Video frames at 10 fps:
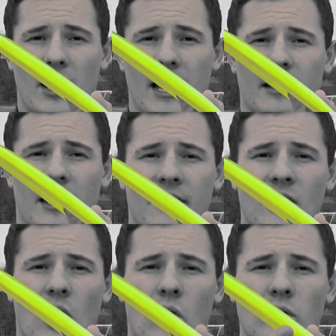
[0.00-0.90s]
right,
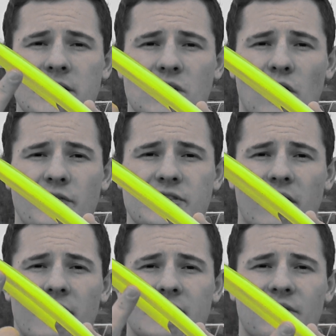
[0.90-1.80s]
the only surface
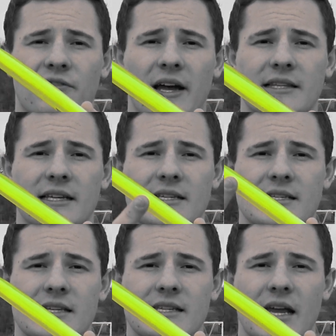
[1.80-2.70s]
area that's affected is
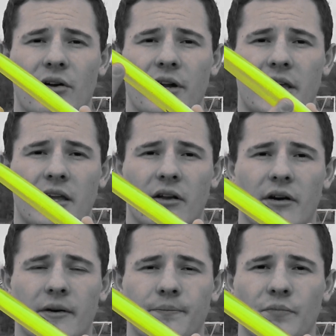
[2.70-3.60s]
this area
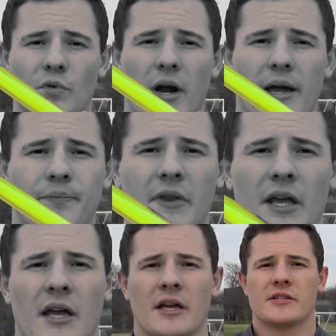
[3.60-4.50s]
here, right?
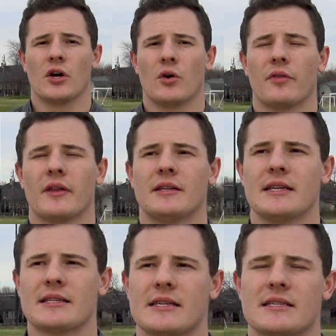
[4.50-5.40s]
So the
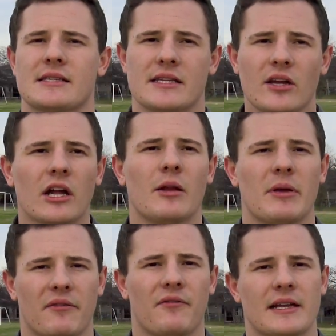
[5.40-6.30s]
disc is still going to
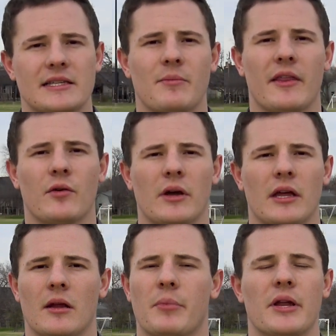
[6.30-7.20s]
be affected by the
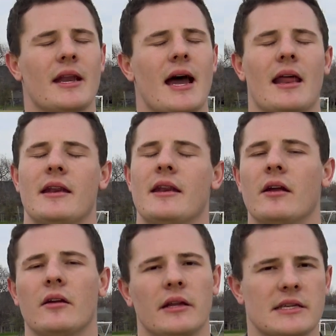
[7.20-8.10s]
wind, but not
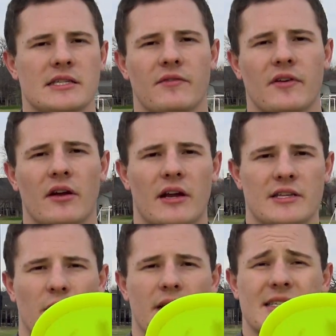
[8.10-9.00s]
nearly as severe
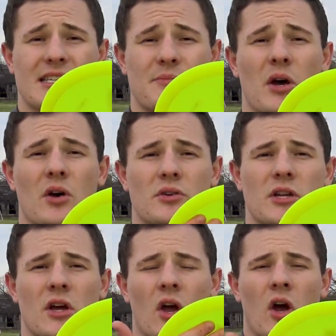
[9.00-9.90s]
as when it's
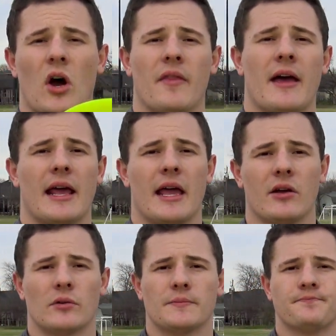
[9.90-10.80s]
exposed on that
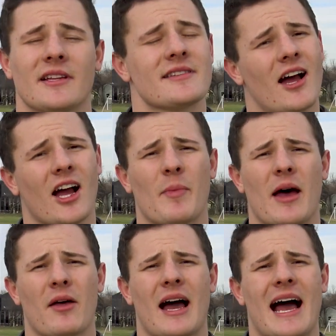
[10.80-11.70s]
angle. Let's talk
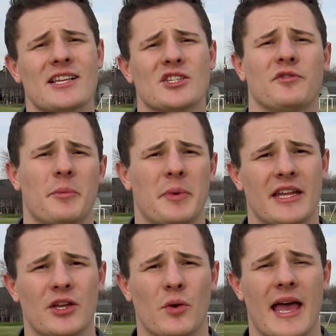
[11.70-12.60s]
about Hyzer flipping
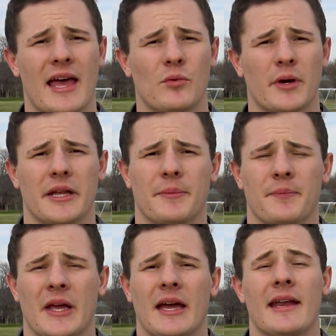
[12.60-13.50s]
into a headwind.
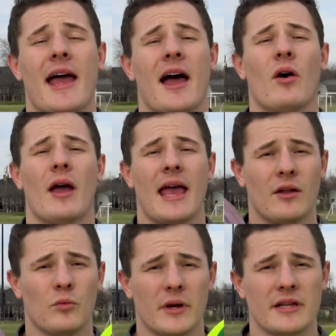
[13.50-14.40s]
Now,
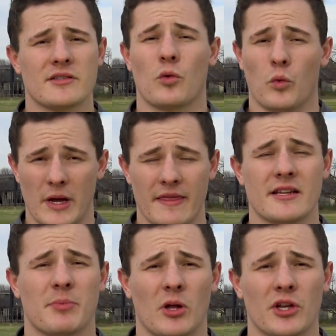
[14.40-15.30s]
headwinds, or wind
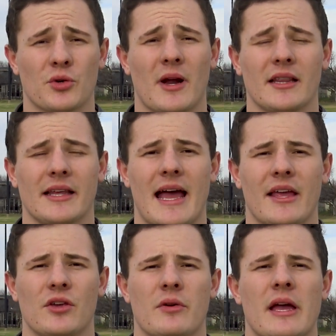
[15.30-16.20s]
that's blowing directly
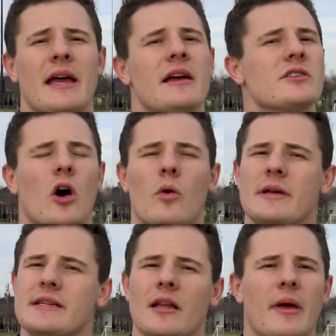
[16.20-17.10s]
at you, is
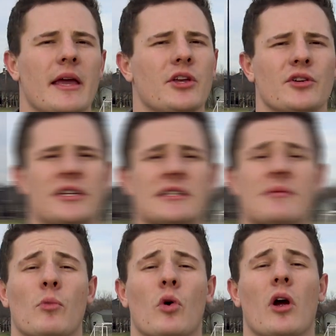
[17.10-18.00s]
always going to make your
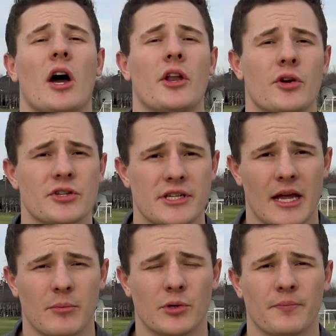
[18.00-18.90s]
disc more
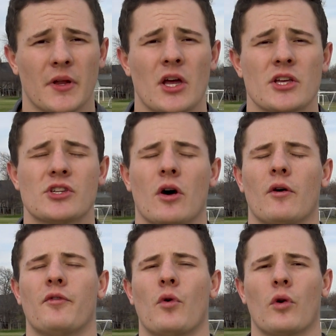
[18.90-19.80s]
understable.
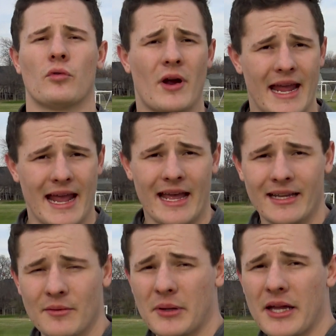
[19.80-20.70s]
So for
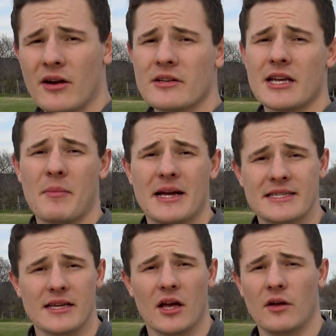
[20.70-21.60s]
right-handed players like
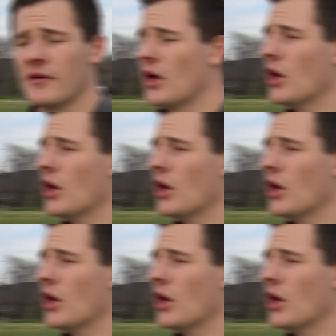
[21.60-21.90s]
myself